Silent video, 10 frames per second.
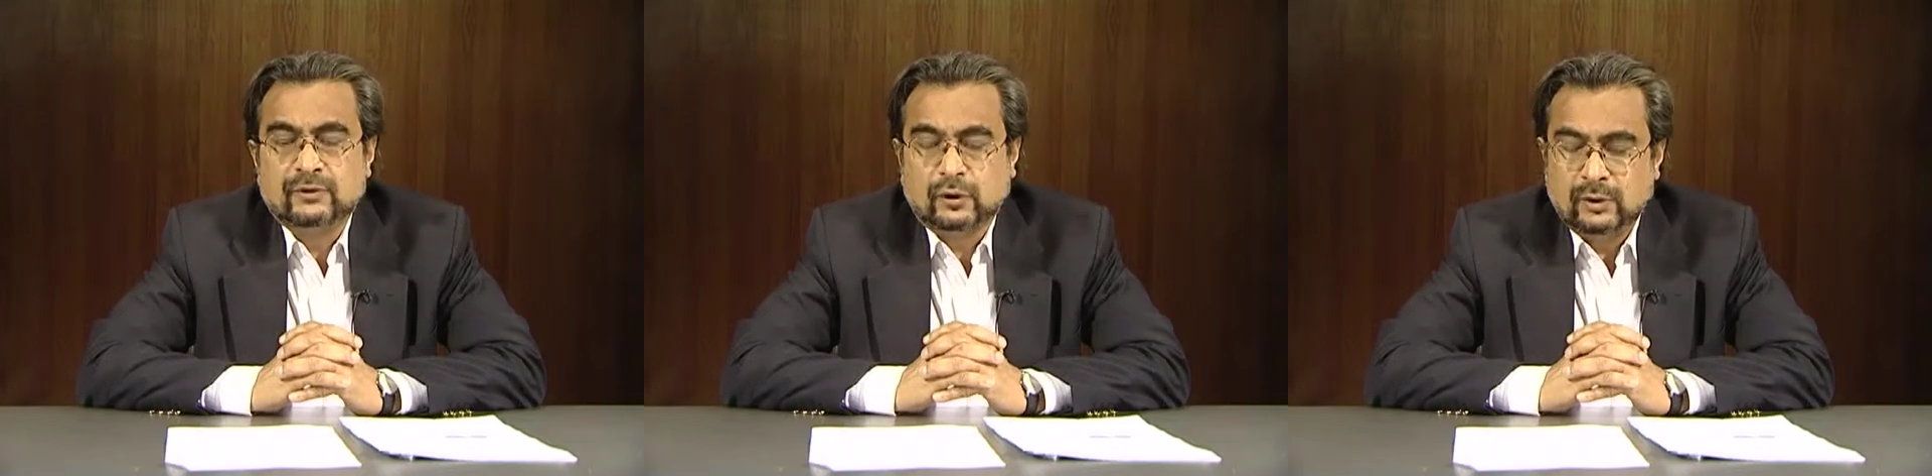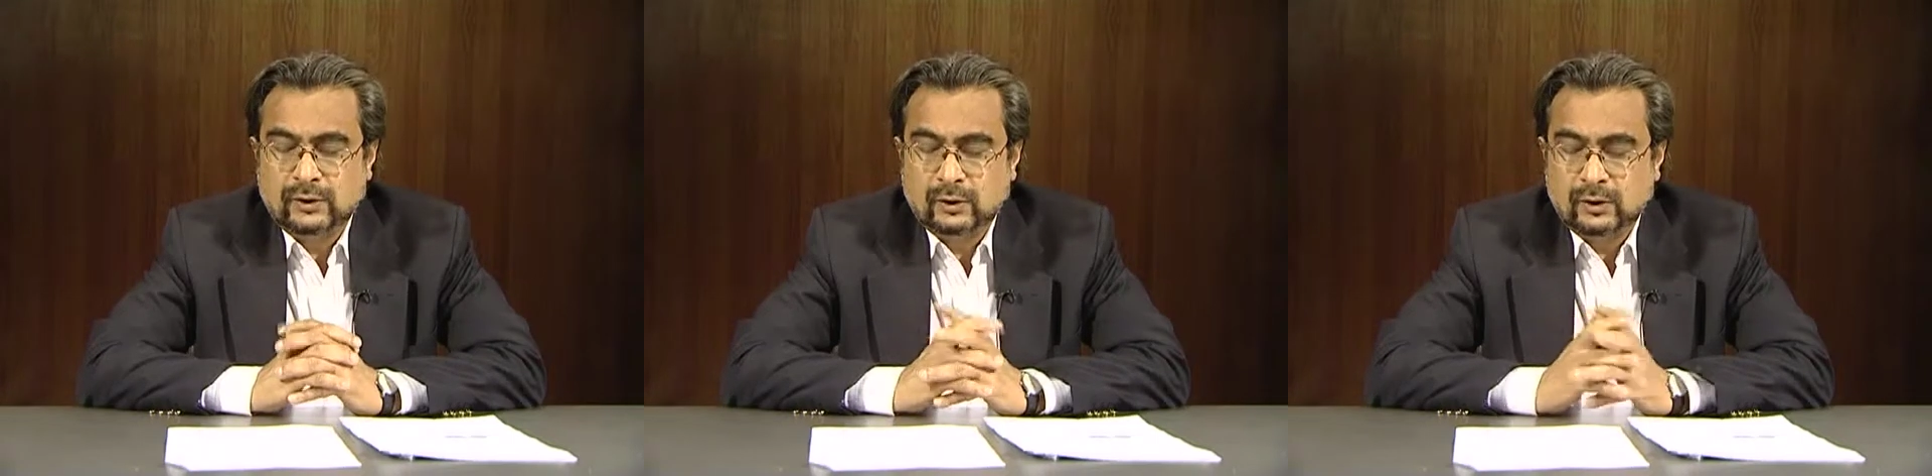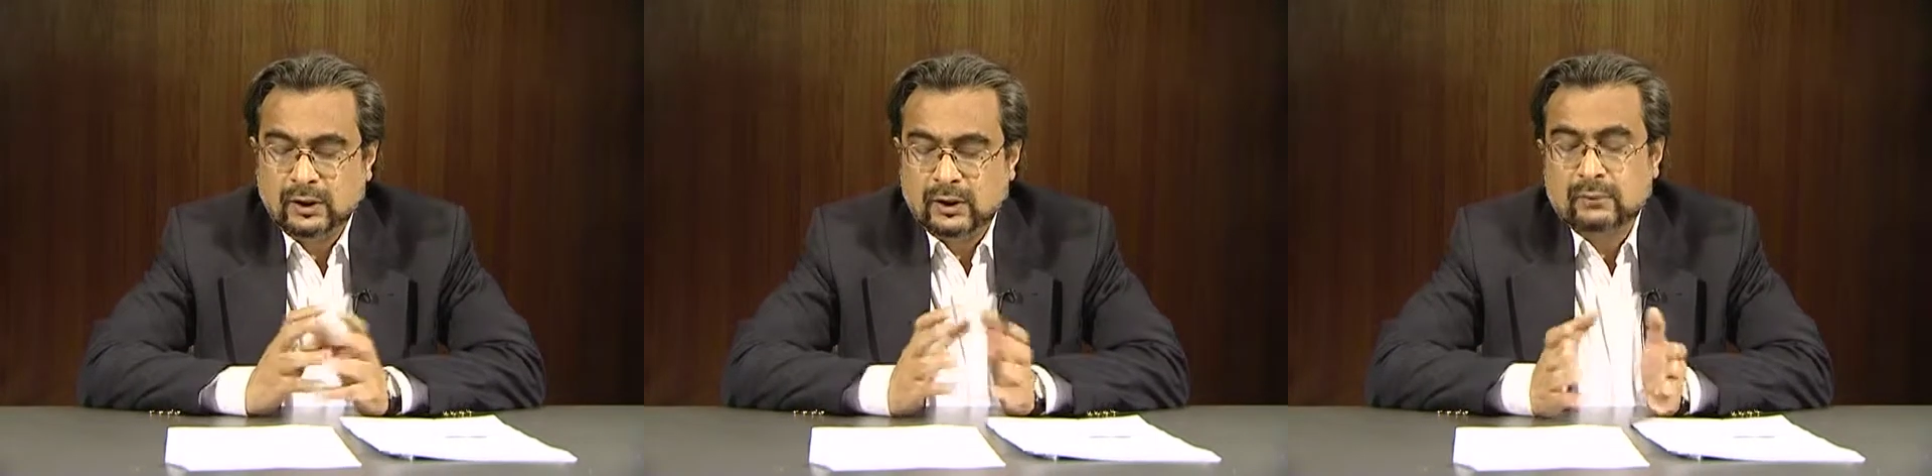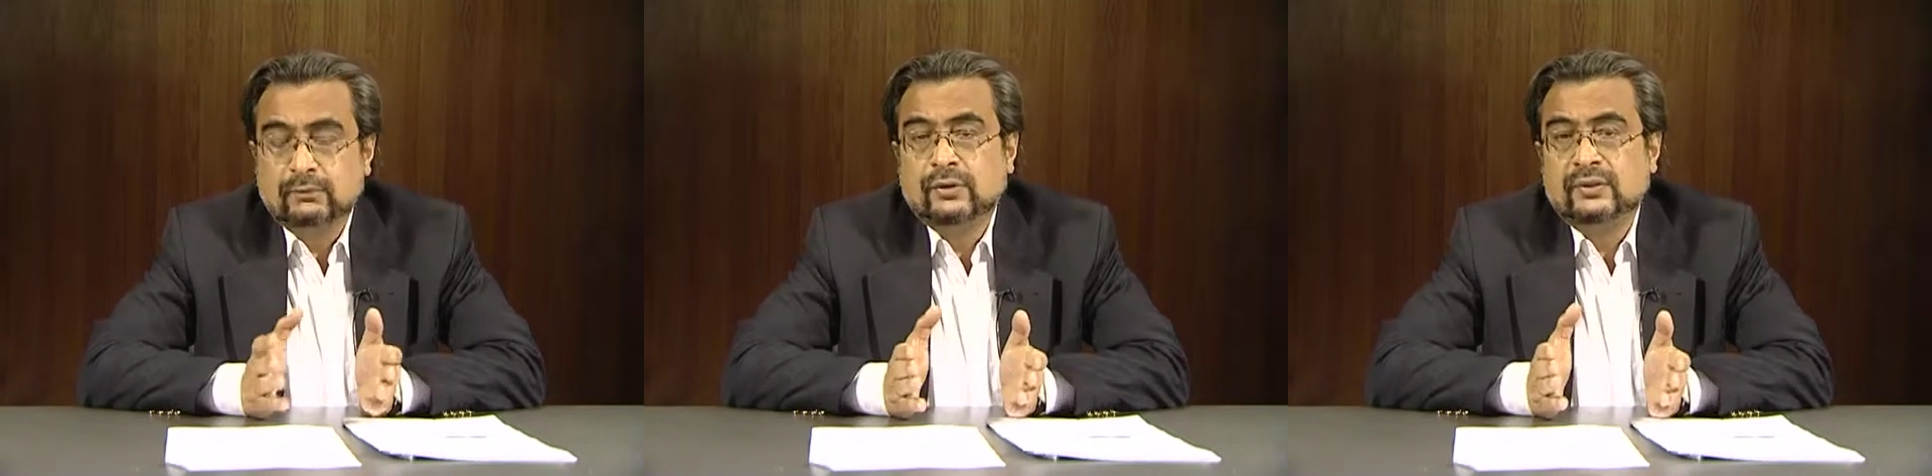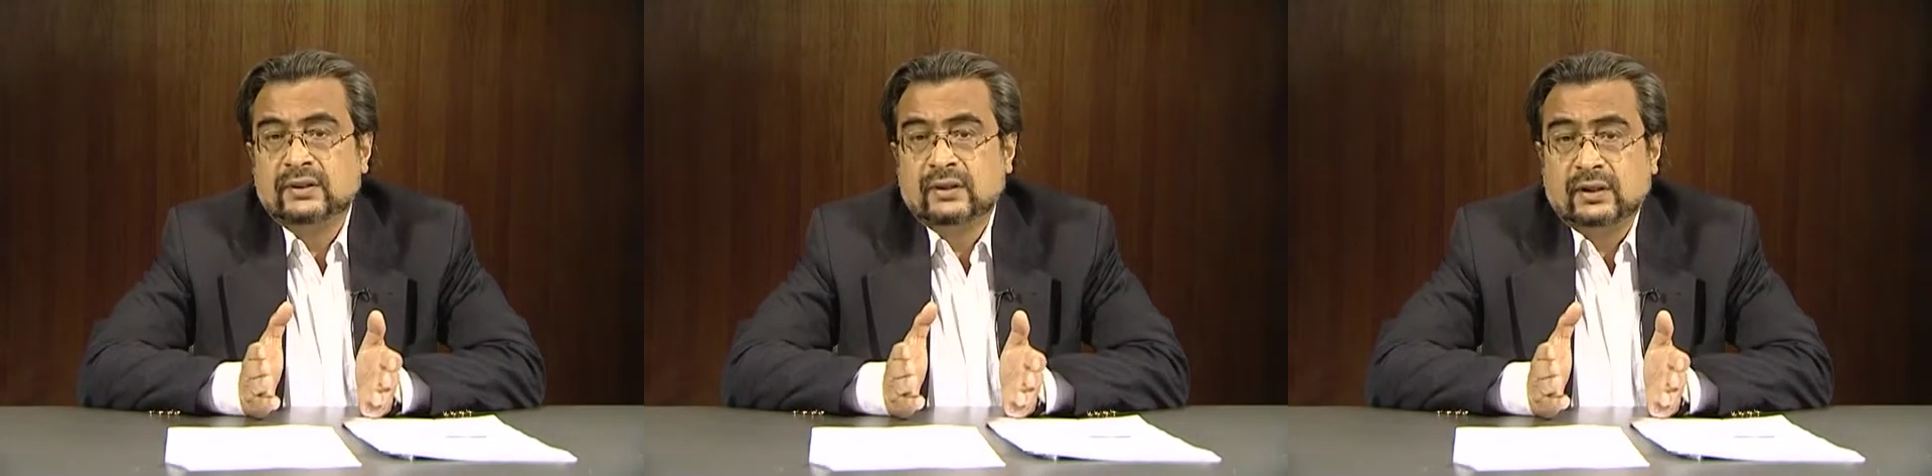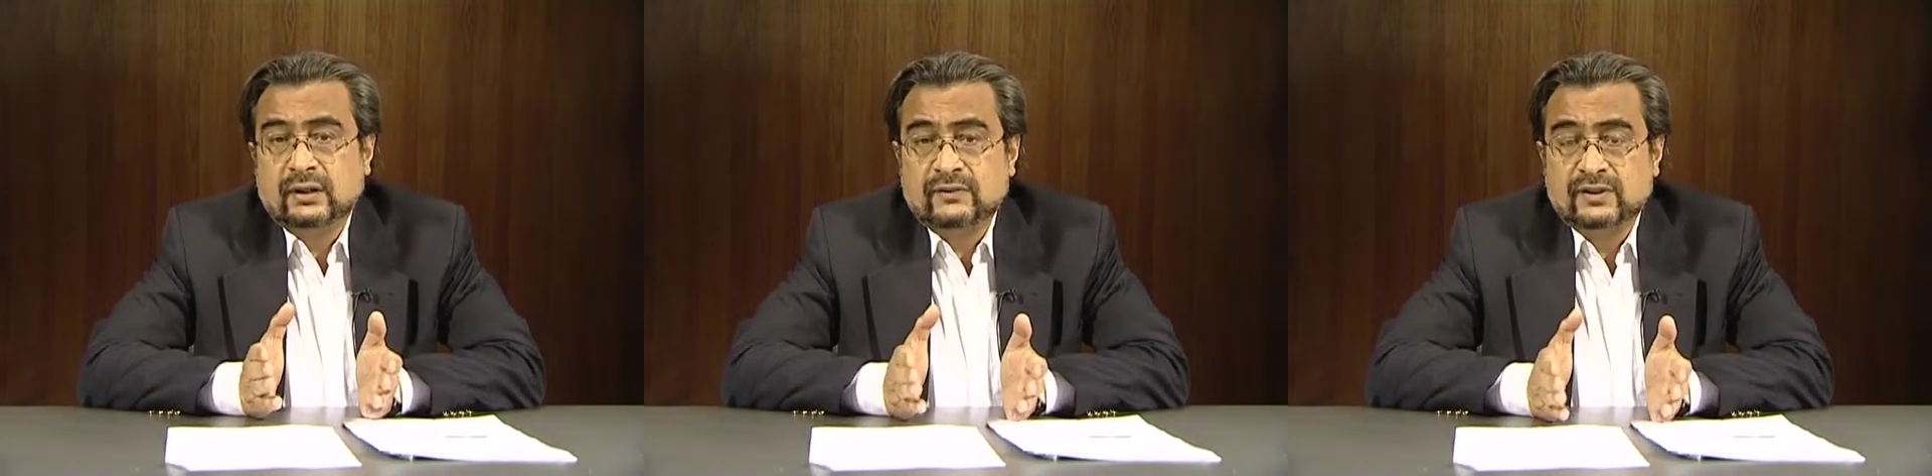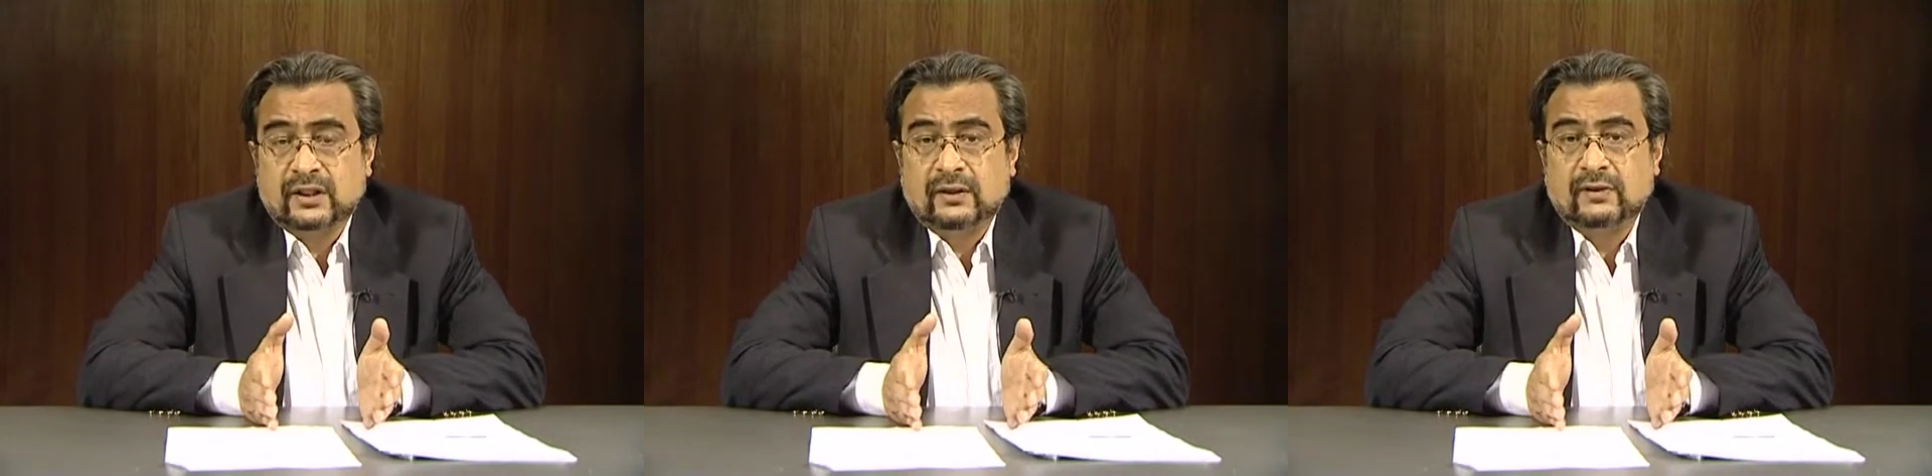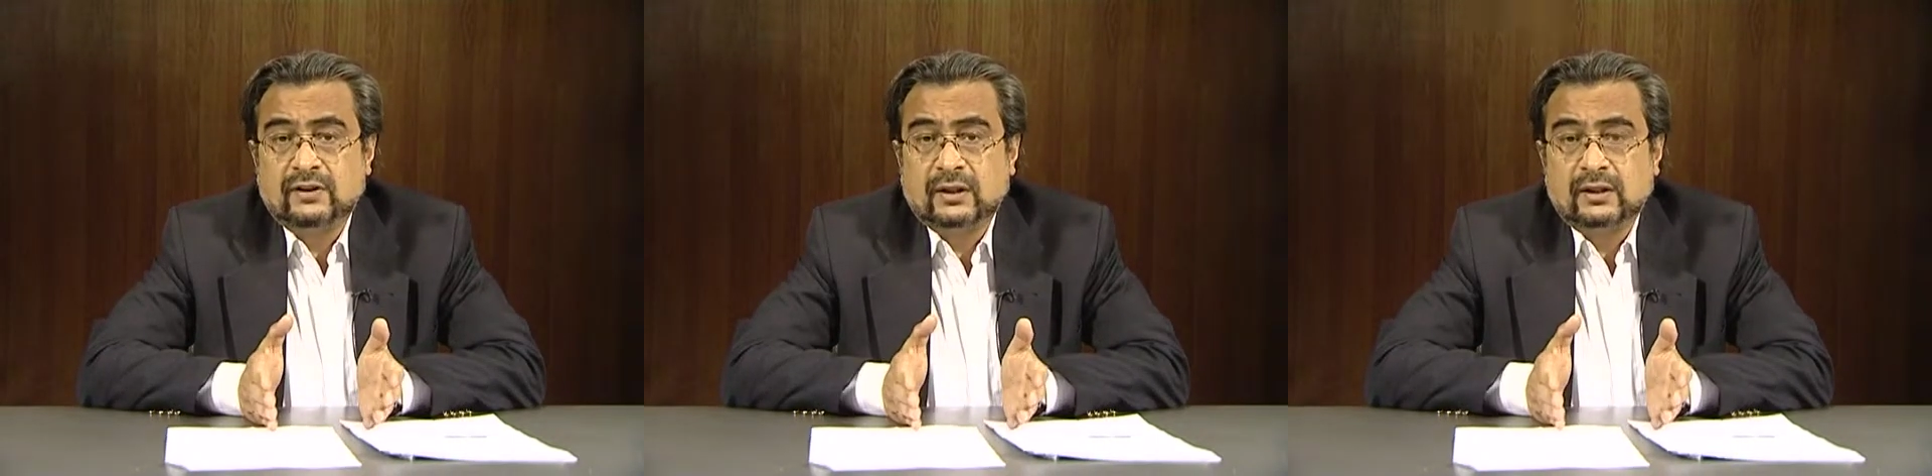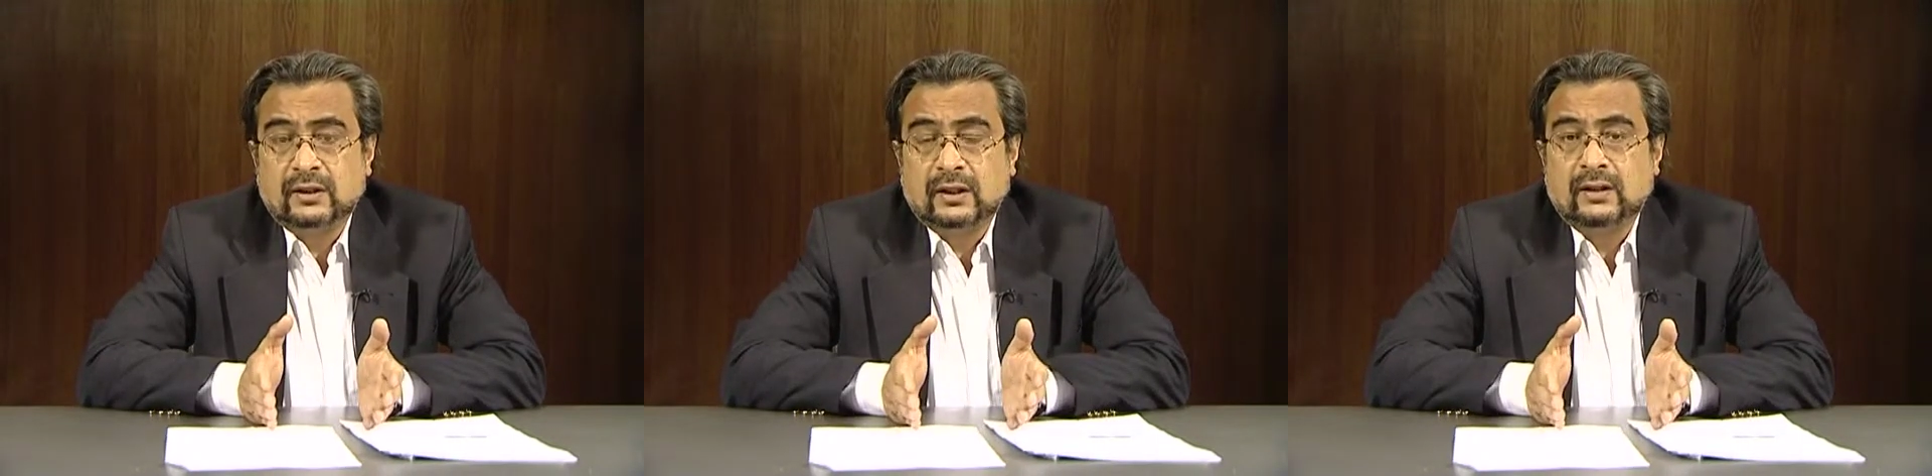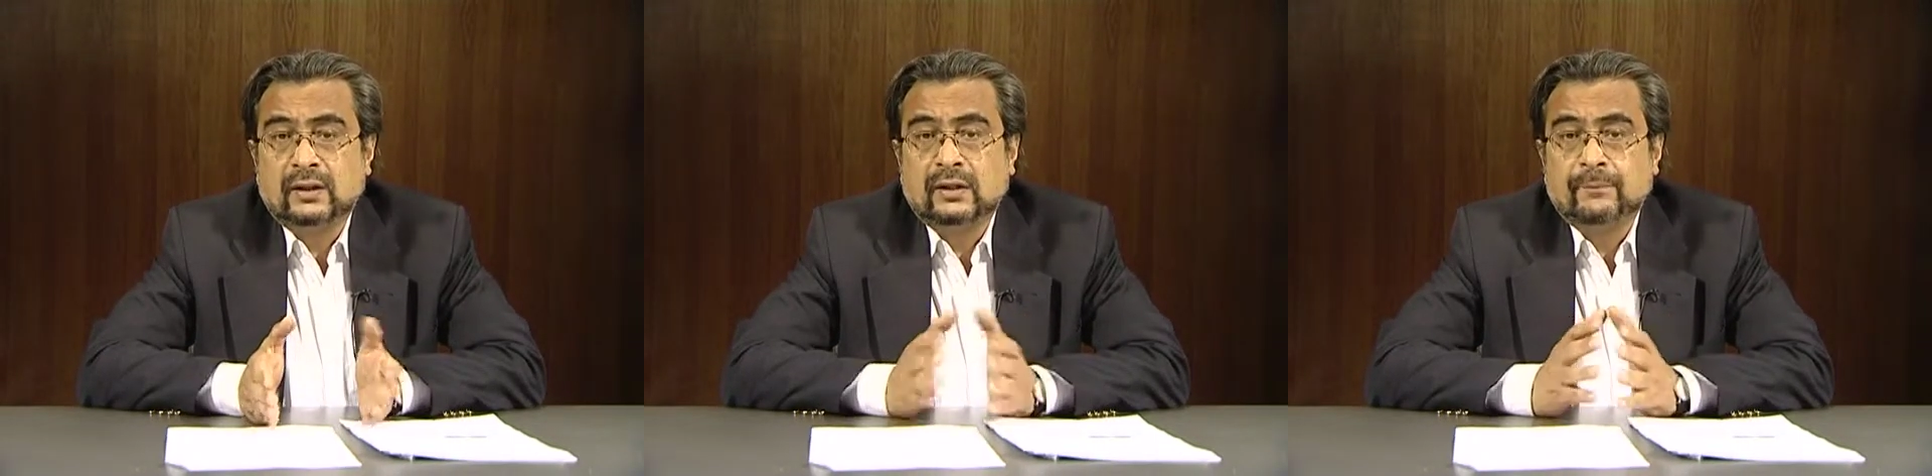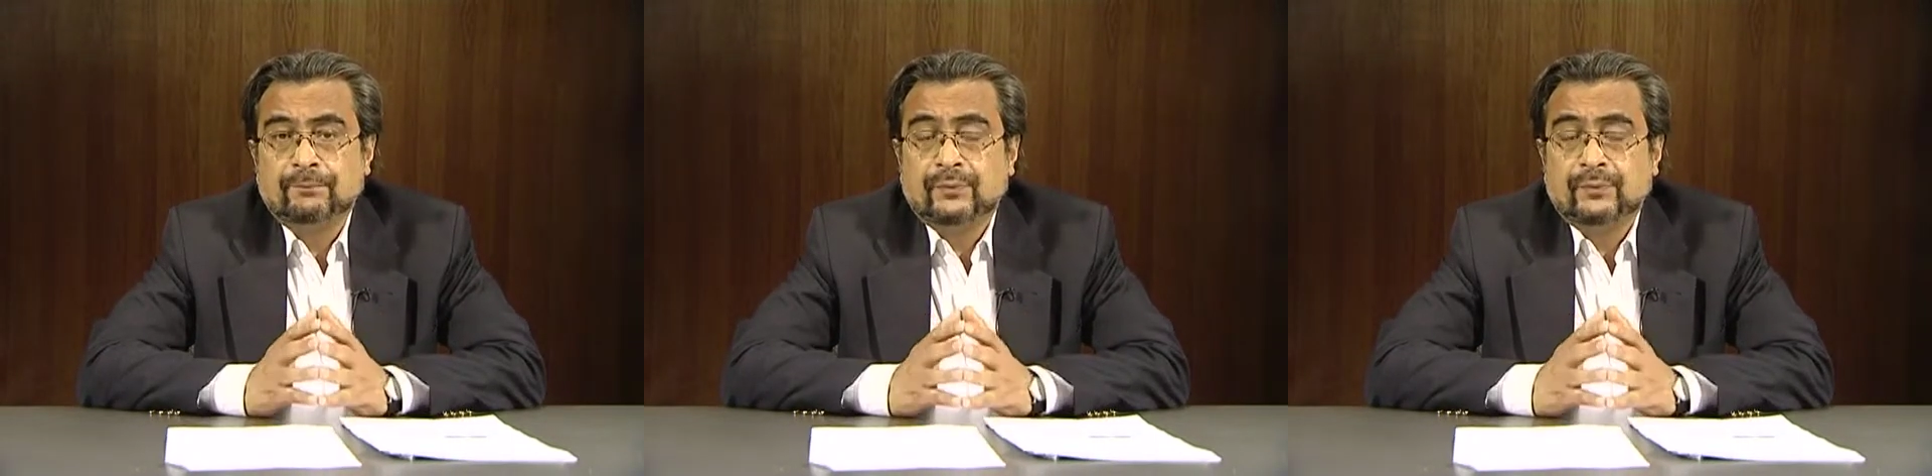So all in all, both these narratives stand rejected, and they,